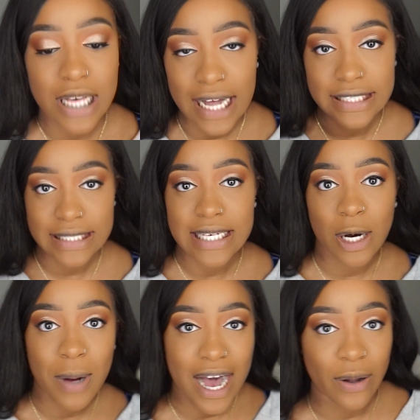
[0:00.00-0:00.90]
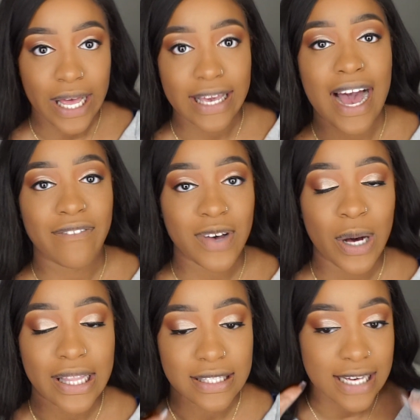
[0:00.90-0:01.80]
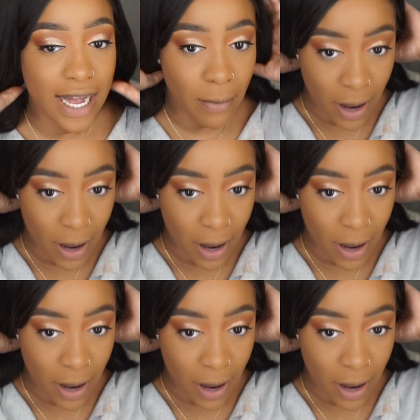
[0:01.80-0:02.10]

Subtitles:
I did tell him how like I felt at the time,